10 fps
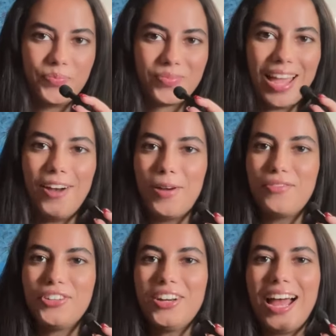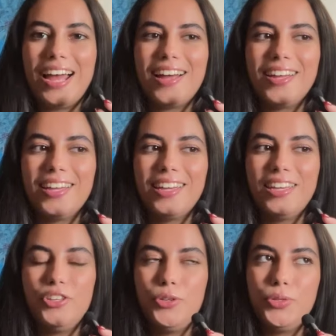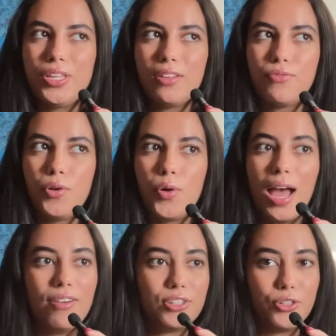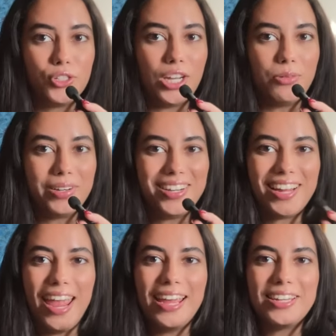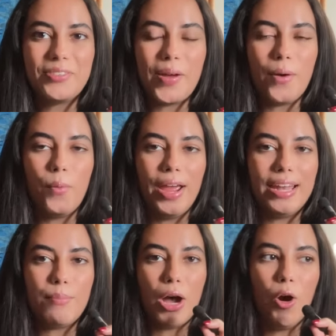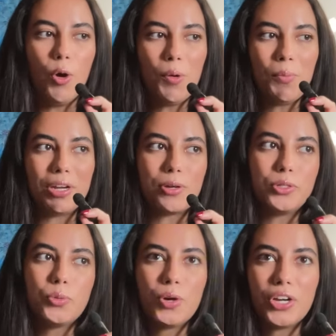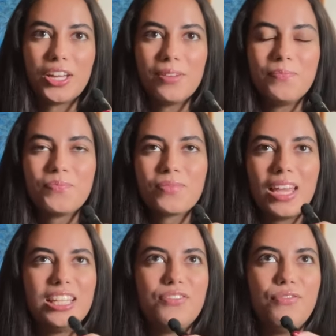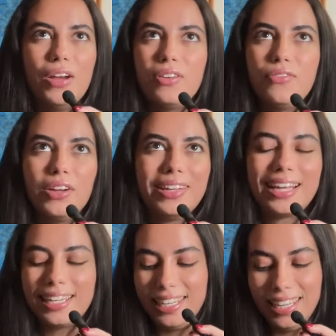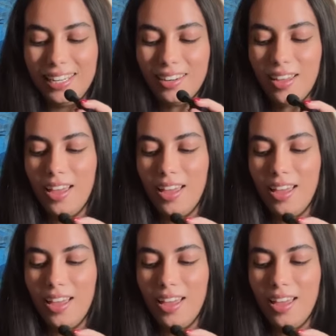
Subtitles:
However, I use it for after the shower and when I'm at home, when I go to work. It's very, very clean.